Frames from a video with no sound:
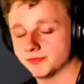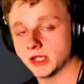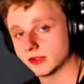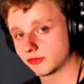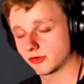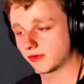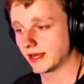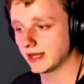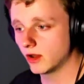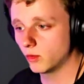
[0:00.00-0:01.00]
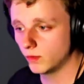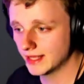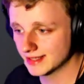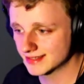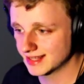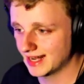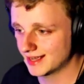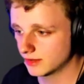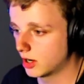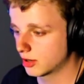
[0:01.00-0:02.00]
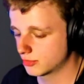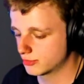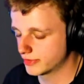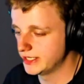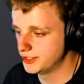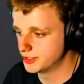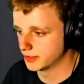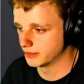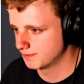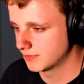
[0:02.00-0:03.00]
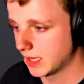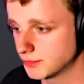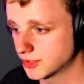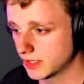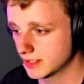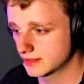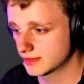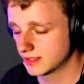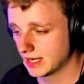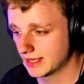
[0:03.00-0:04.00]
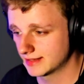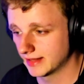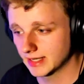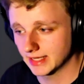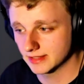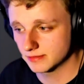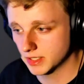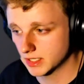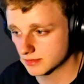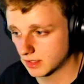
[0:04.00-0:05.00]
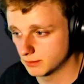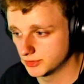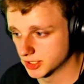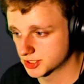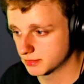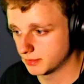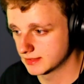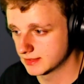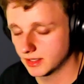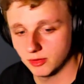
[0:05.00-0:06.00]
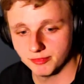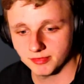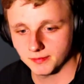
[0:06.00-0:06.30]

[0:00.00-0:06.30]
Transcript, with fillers: So right now we can select our region. I'm just gonna select Netherlands because I'm Dutch myself.